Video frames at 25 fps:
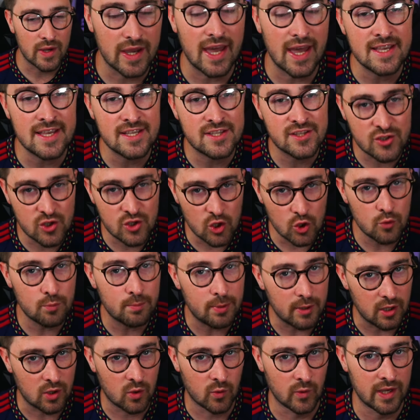a super
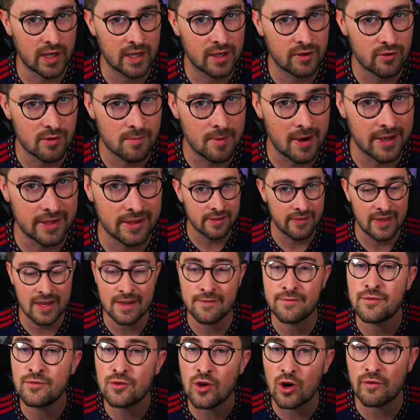quick reminder that if
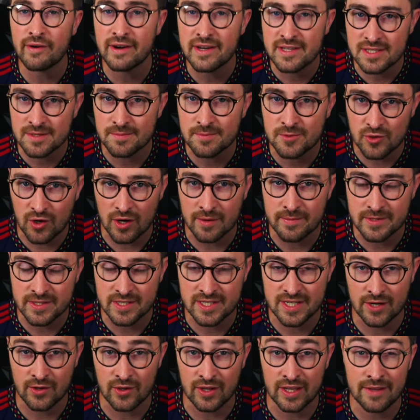you've not already subscribed to the
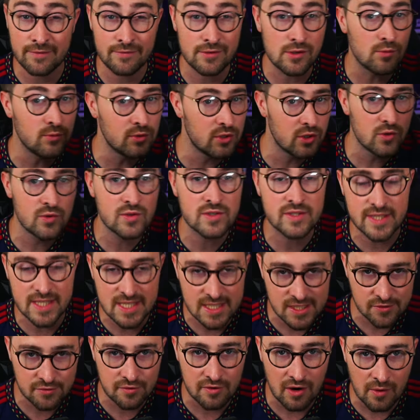channel and if you use this
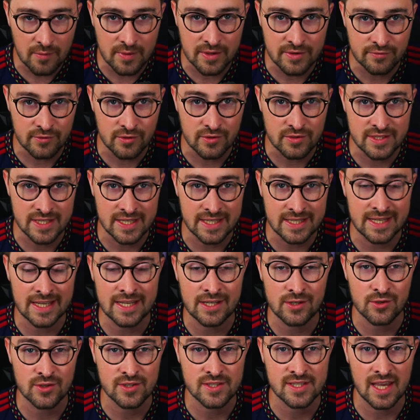throw-in routine in
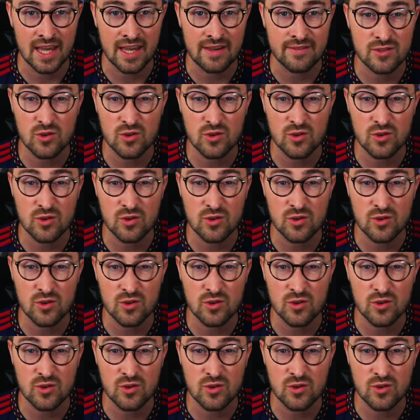your saves,